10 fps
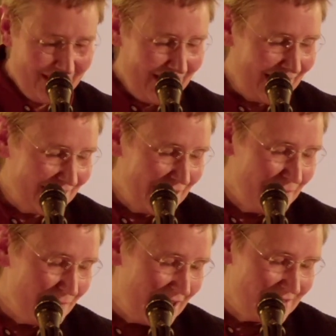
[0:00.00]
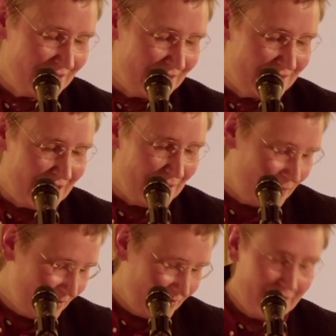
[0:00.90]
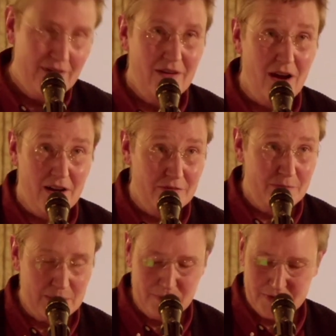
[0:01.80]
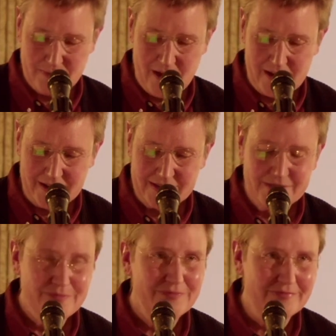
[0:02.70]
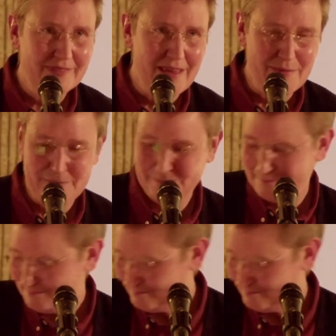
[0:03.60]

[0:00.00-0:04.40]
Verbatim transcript: And keep masking tape off people's bodies. Amen.